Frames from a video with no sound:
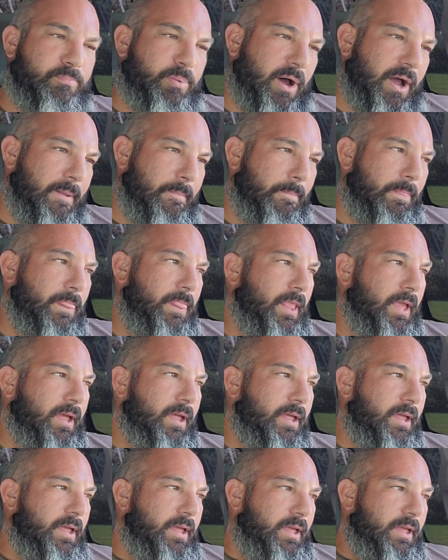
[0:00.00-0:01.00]
But
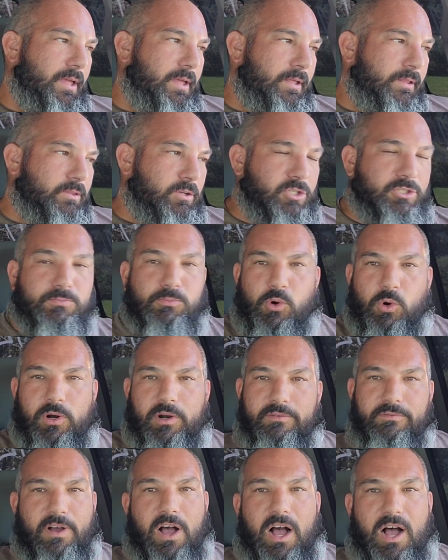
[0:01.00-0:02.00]
there's
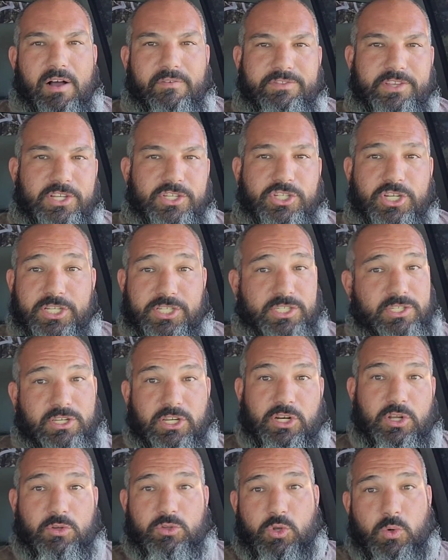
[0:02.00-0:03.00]
more involved than just,
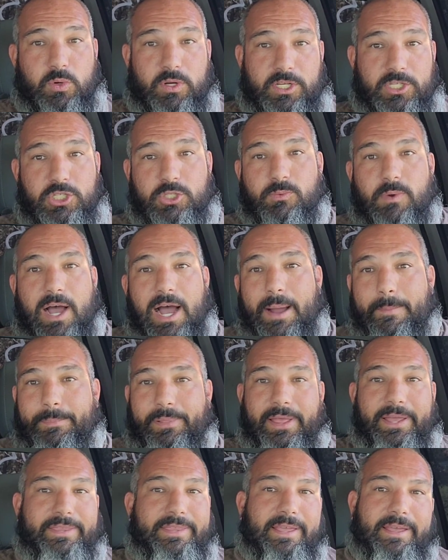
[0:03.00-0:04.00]
doing a swap
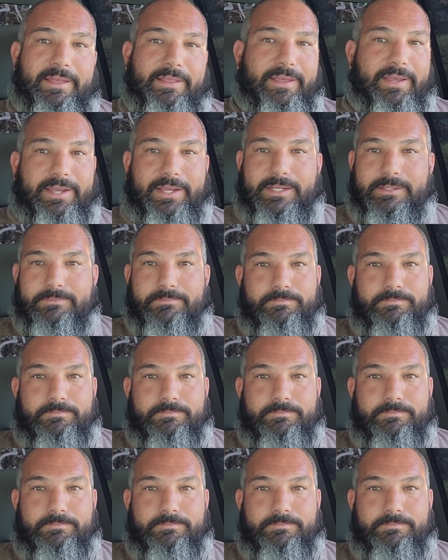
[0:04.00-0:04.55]
like that.